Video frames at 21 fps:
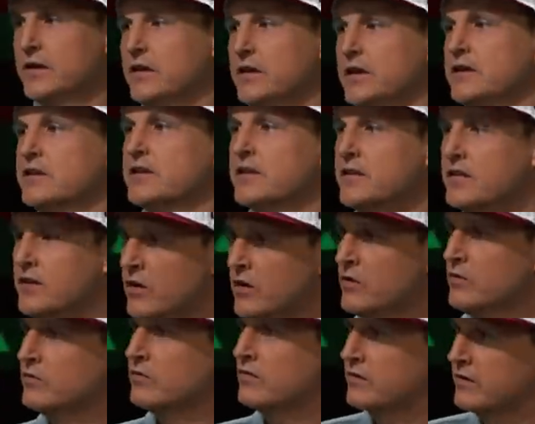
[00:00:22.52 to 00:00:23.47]
it's a
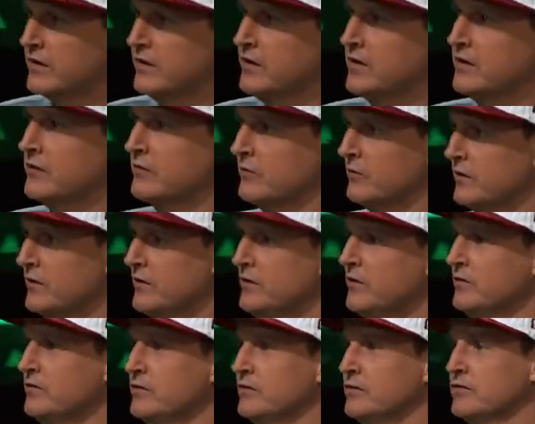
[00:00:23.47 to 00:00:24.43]
known thing when
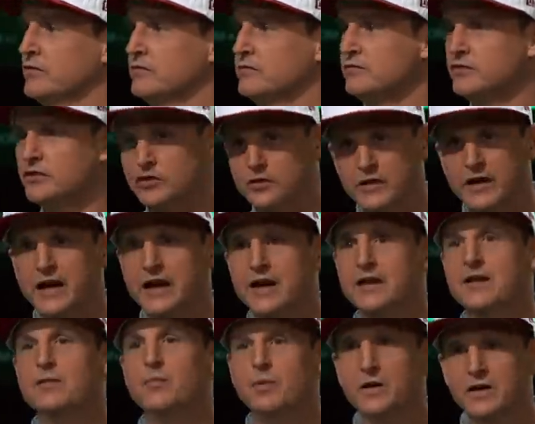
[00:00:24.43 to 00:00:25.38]
you do
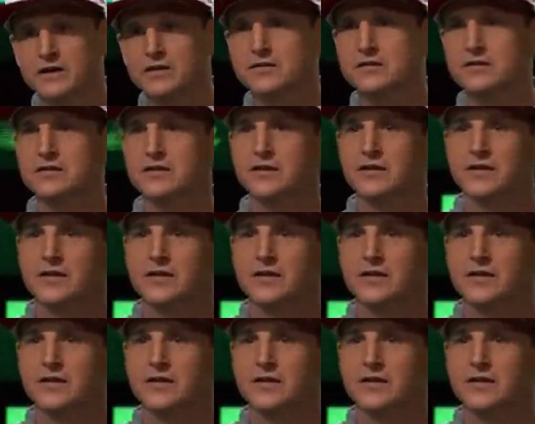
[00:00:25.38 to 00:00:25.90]
cannabis